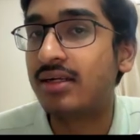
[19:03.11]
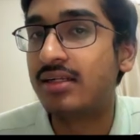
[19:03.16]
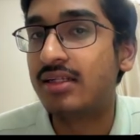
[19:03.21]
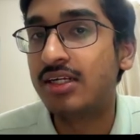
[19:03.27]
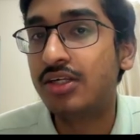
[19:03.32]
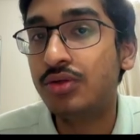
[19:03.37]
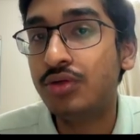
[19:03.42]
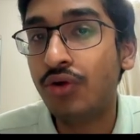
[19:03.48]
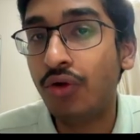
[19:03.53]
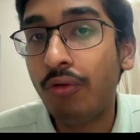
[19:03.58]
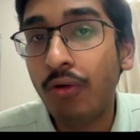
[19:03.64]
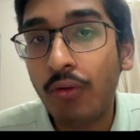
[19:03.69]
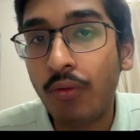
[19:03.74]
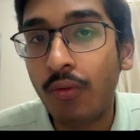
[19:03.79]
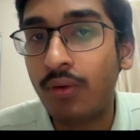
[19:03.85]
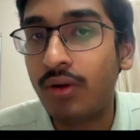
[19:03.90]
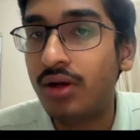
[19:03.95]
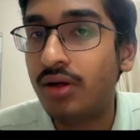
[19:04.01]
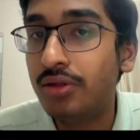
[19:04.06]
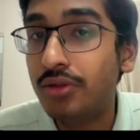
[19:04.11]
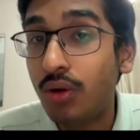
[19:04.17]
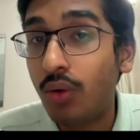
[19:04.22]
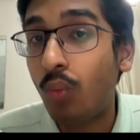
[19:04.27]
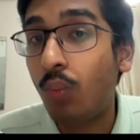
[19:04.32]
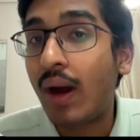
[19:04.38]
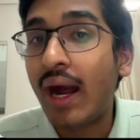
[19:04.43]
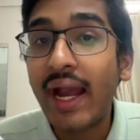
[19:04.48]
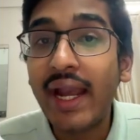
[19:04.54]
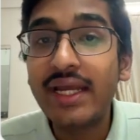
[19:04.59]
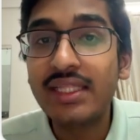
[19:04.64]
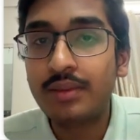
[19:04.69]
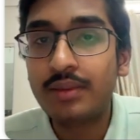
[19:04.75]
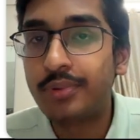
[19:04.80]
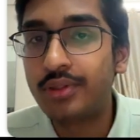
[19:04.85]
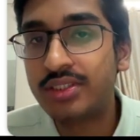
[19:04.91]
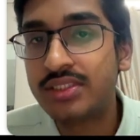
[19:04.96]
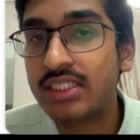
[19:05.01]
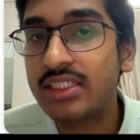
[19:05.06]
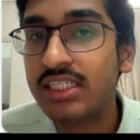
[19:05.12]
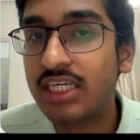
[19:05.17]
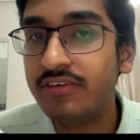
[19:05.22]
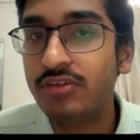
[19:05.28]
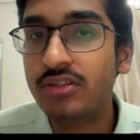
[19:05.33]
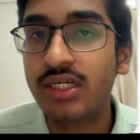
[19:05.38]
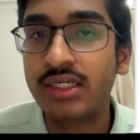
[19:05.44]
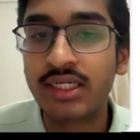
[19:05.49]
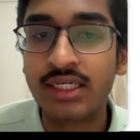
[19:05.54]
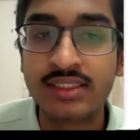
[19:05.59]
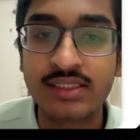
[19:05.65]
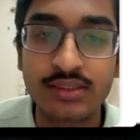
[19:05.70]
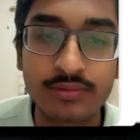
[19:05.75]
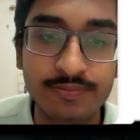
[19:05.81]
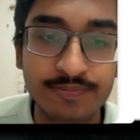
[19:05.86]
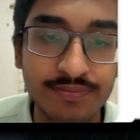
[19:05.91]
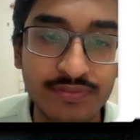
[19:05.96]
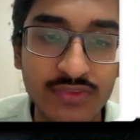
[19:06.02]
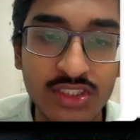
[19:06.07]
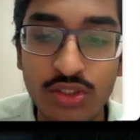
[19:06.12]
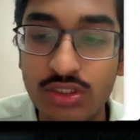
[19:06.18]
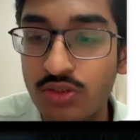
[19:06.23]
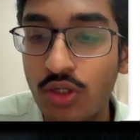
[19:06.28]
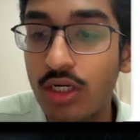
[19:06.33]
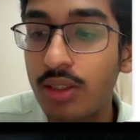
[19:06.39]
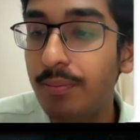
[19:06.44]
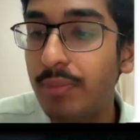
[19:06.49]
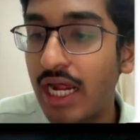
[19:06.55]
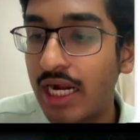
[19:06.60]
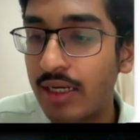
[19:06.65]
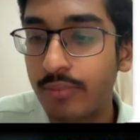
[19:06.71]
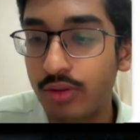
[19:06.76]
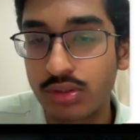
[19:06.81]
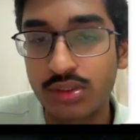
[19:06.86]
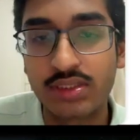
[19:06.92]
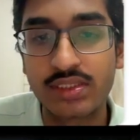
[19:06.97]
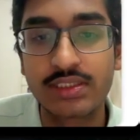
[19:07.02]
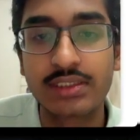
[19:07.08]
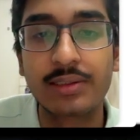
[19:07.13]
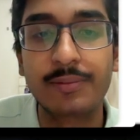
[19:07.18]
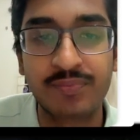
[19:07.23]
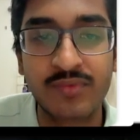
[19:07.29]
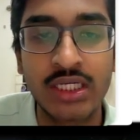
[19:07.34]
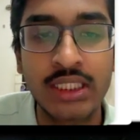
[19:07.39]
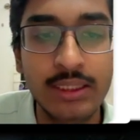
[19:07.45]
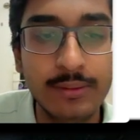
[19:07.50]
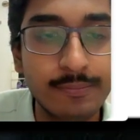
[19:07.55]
that you know why that person gave you that answer. So it's not a black box, right?